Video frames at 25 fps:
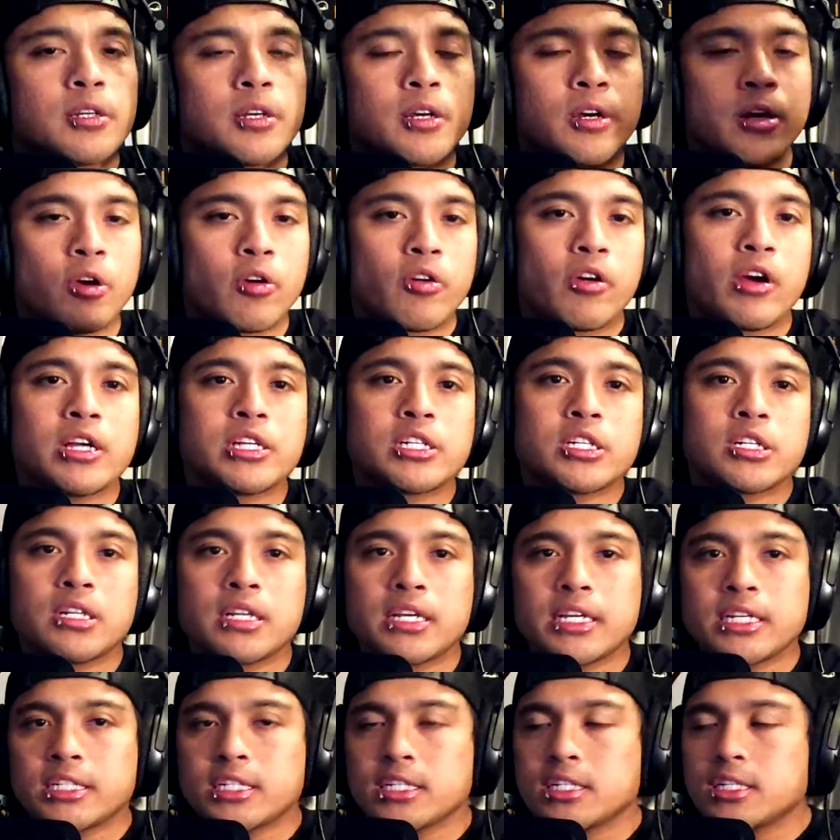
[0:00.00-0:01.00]

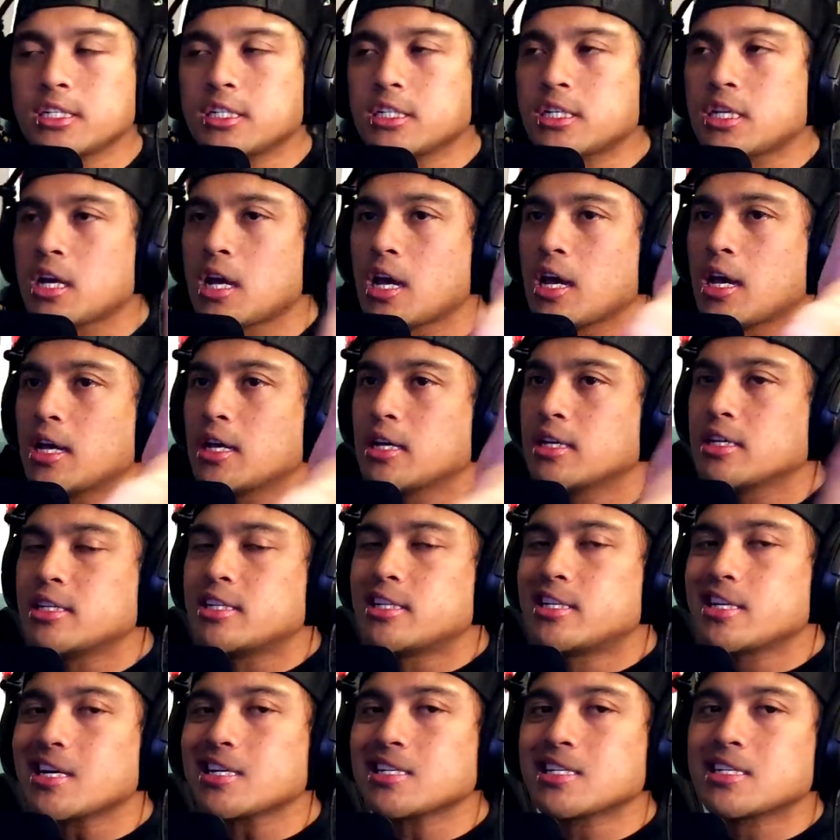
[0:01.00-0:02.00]
Congratulations,
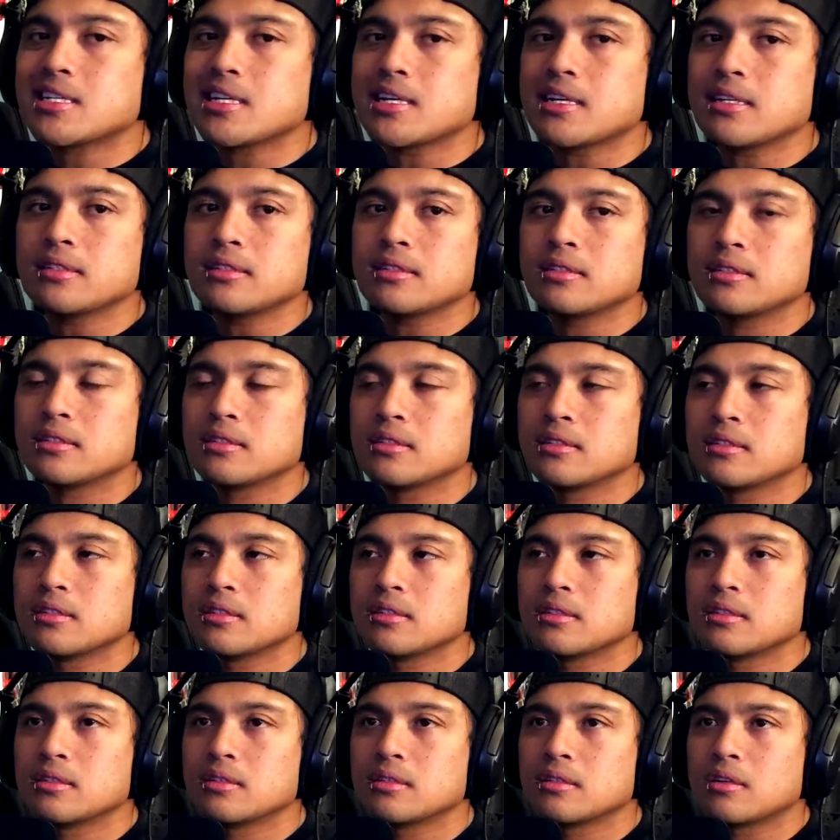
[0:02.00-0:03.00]
Justin,
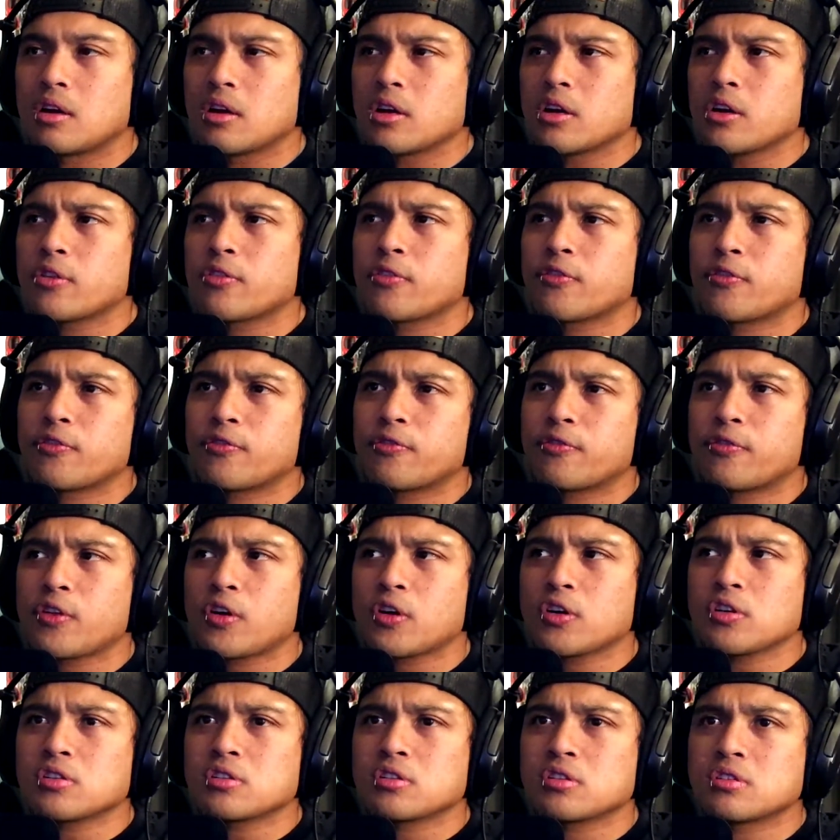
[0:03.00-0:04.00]
on your
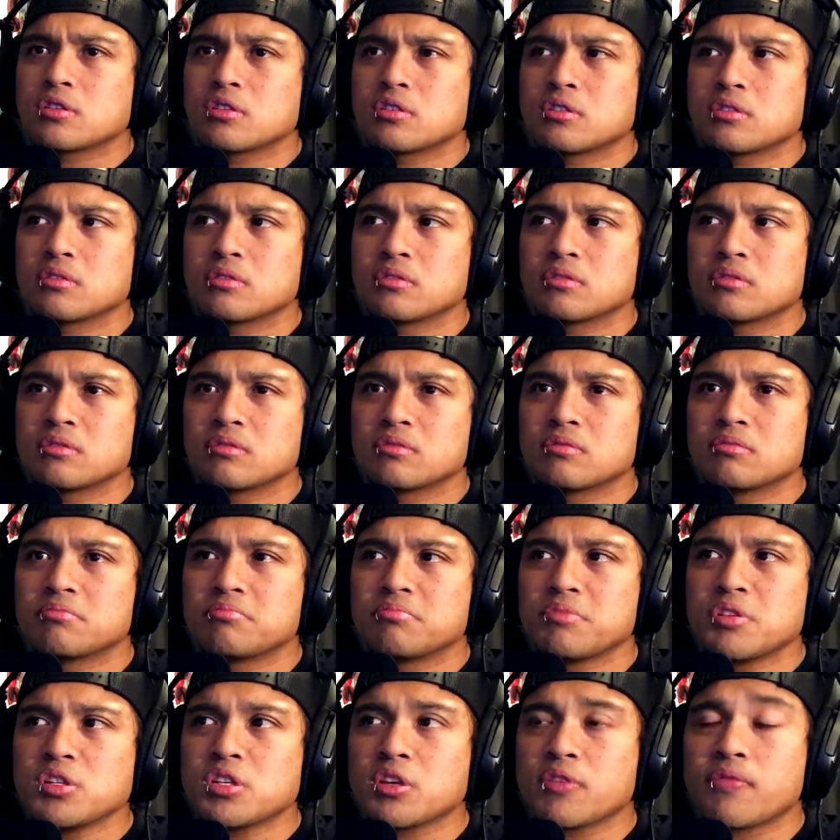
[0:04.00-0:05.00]
first
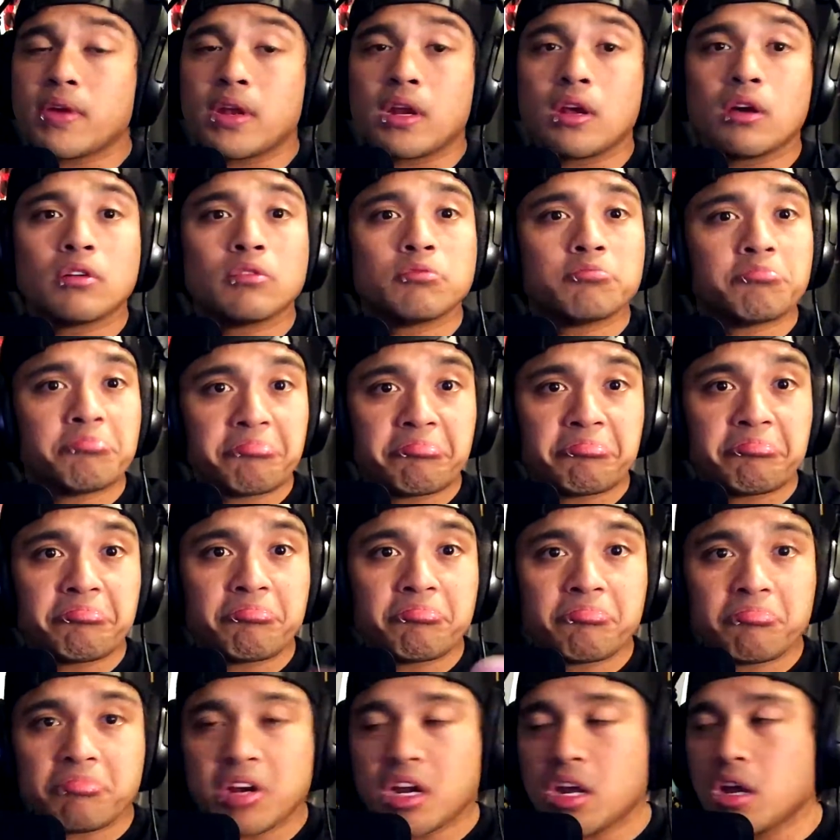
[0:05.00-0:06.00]
music video.
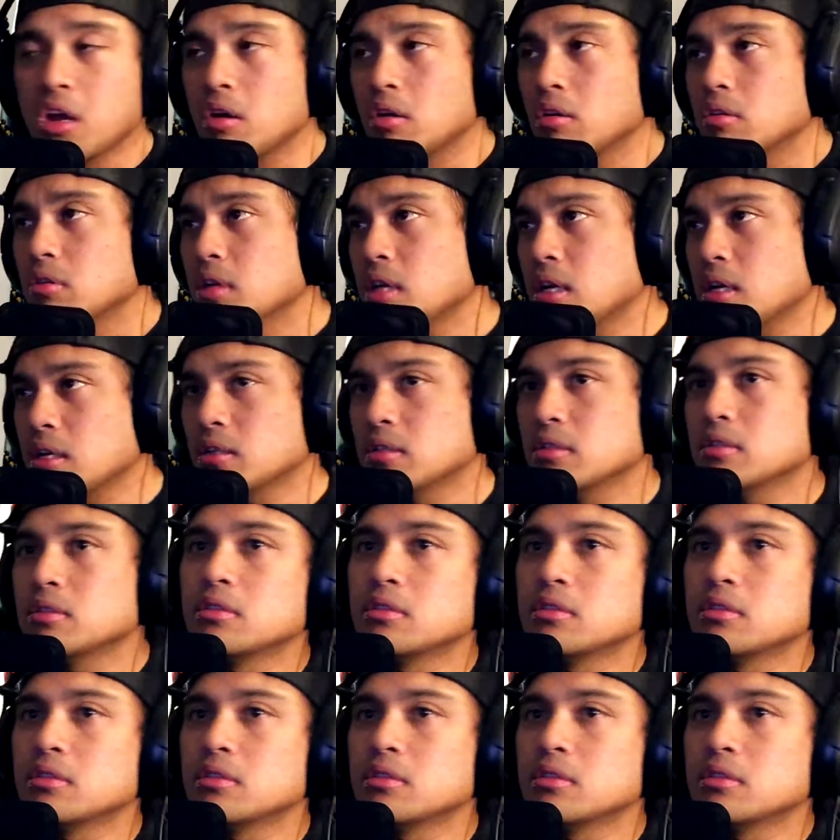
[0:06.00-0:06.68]
There you go. Yeah.